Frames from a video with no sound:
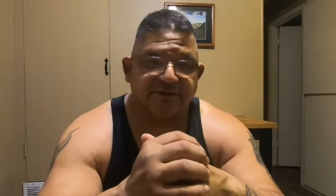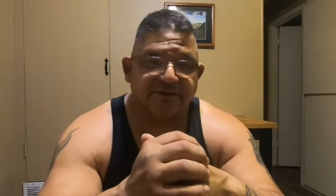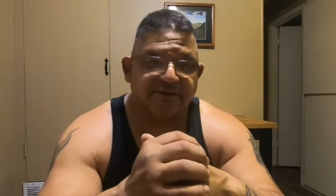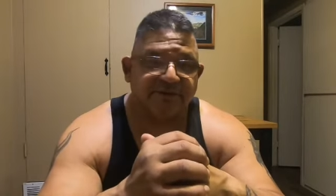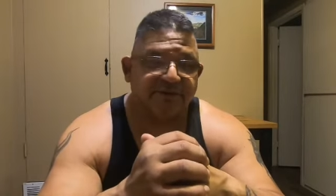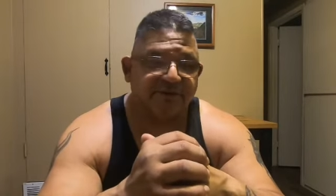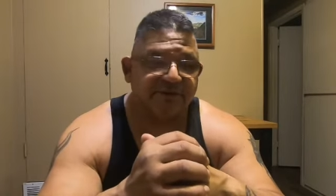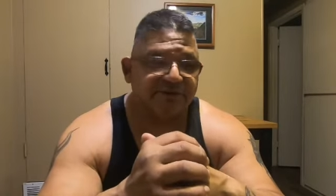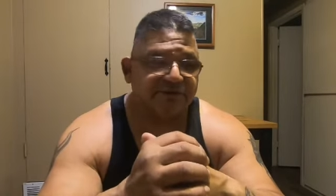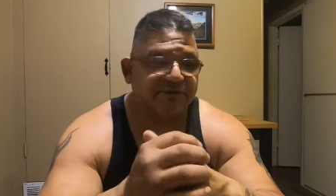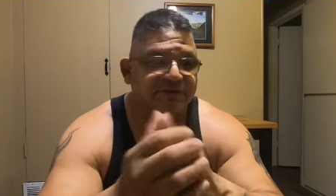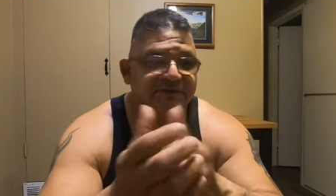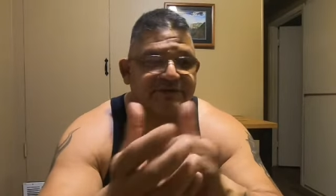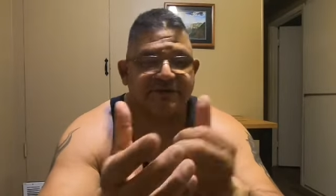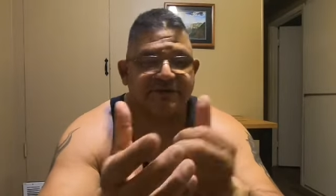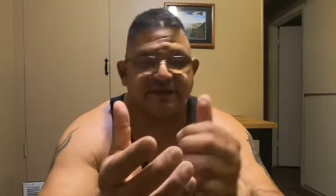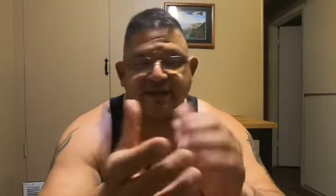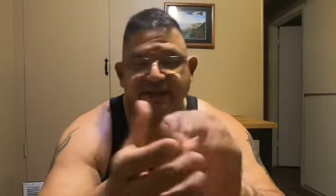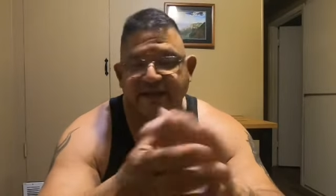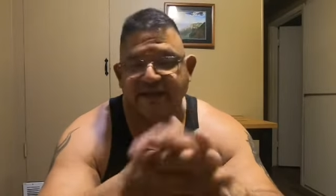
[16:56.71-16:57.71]
You know, so he's
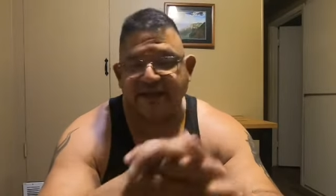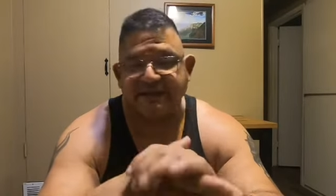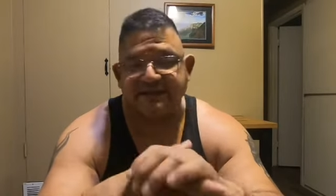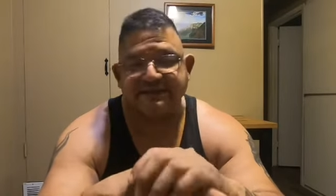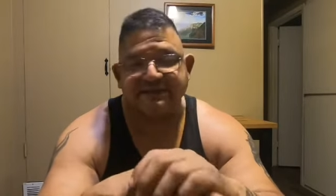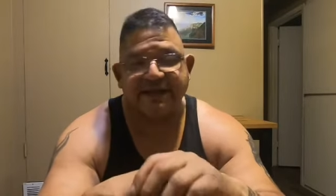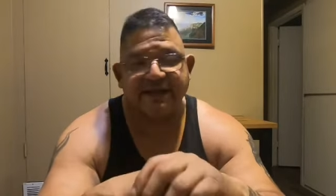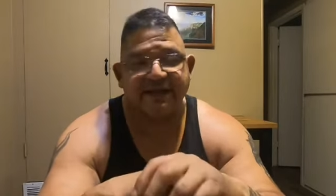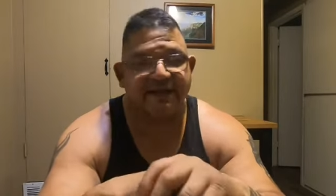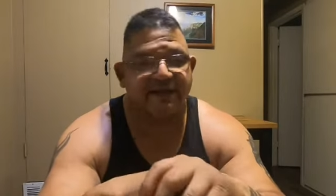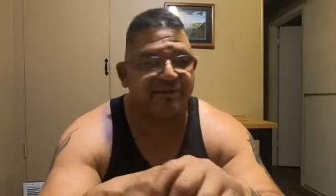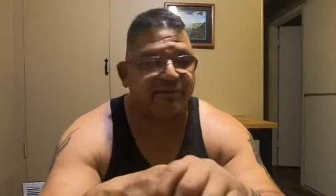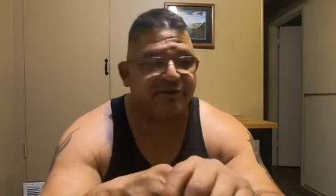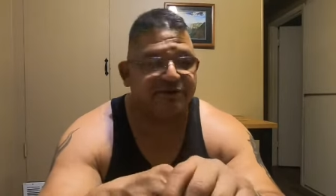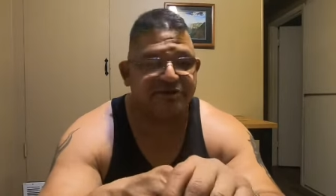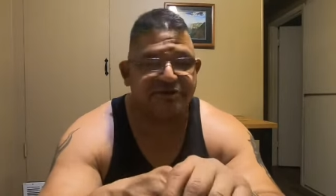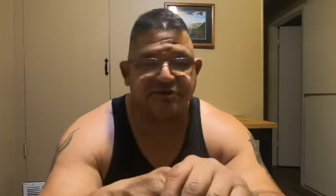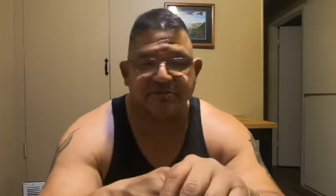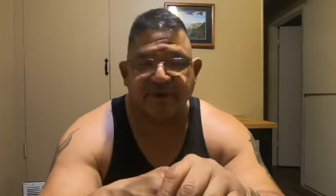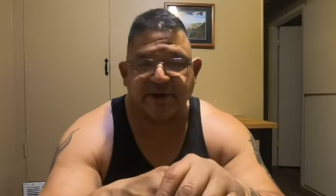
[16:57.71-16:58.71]
not like he's taking a
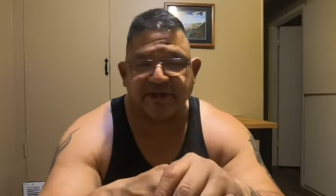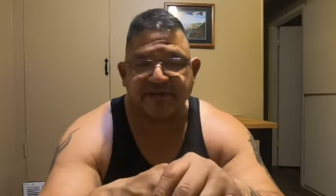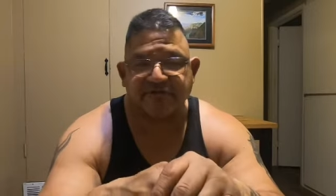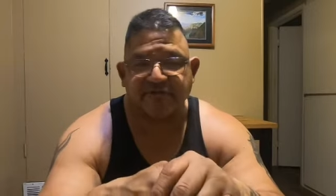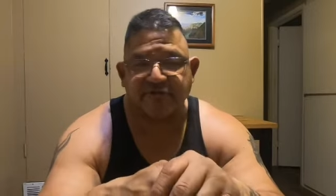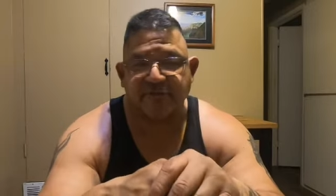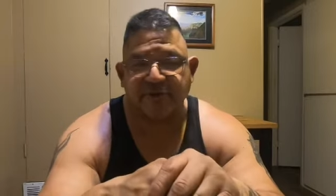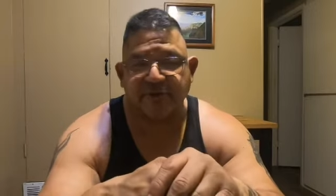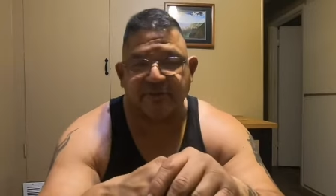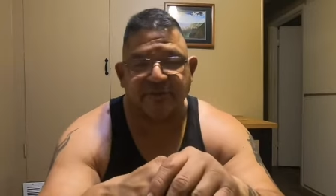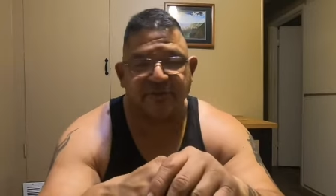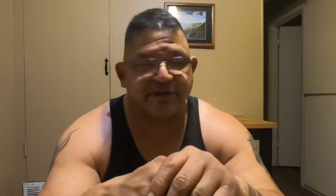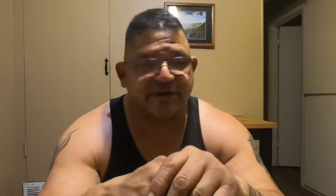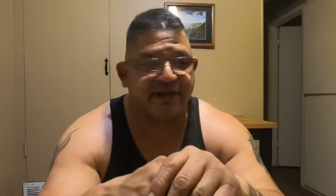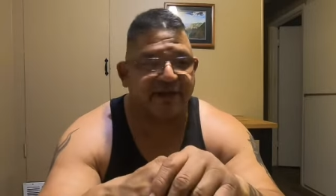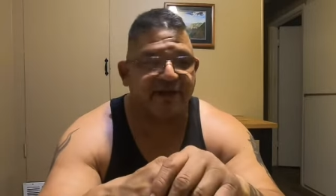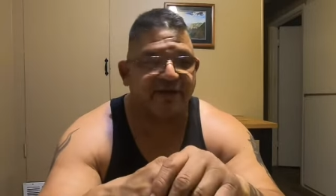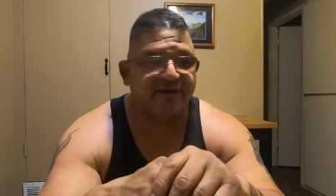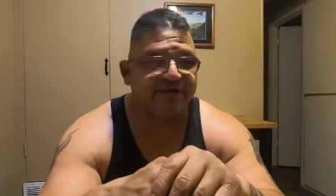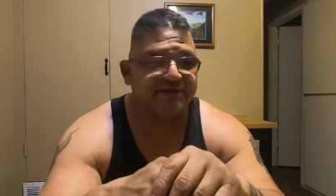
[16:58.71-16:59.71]
bunch of spots from people,
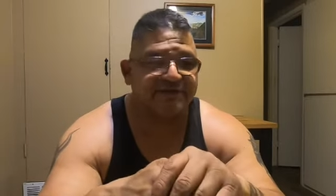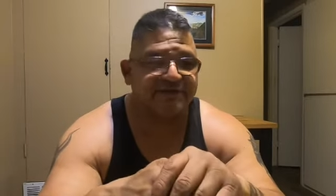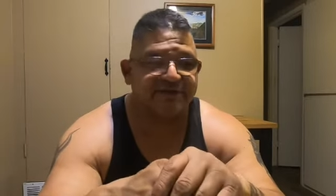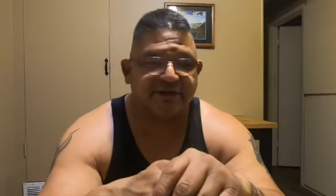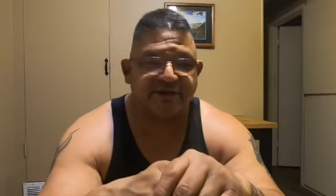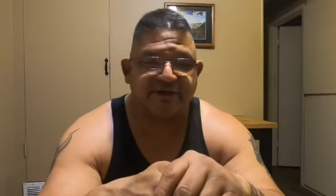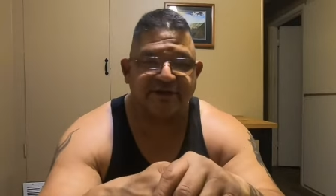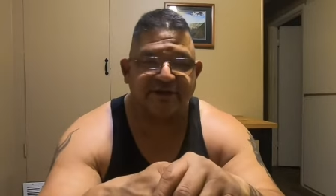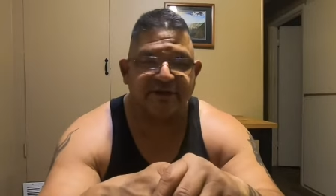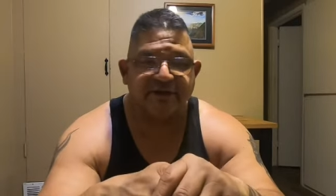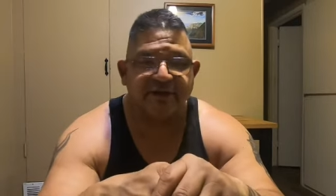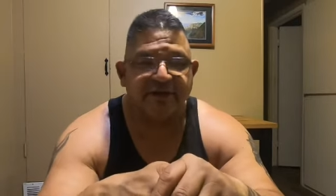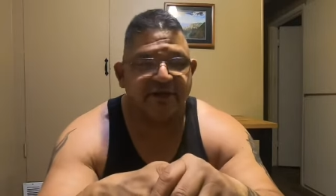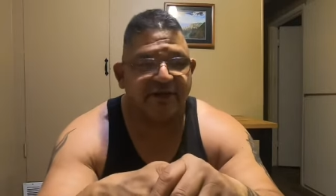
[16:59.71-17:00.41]
and now all of a sudden